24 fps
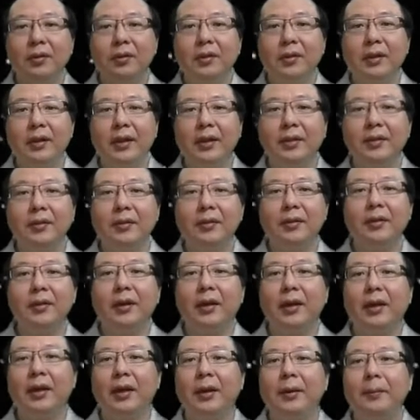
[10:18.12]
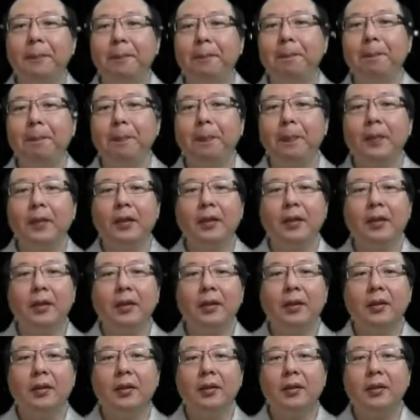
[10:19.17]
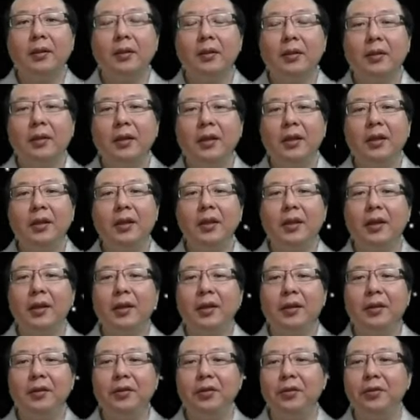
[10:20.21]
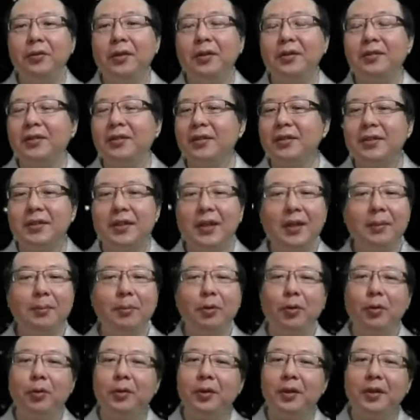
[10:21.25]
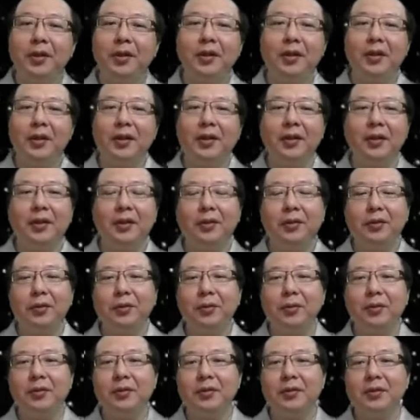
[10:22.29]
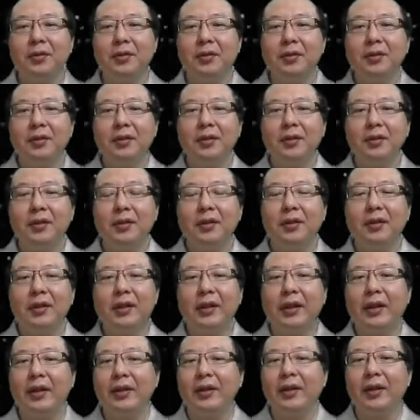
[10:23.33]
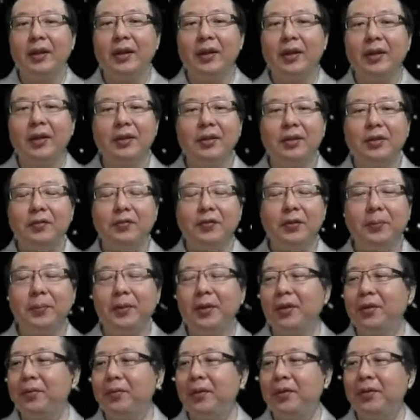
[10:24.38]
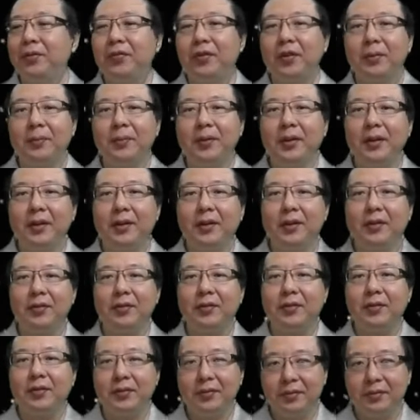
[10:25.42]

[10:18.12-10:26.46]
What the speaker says: then init LL node is the same old init LL node that you're familiar with from linked lists.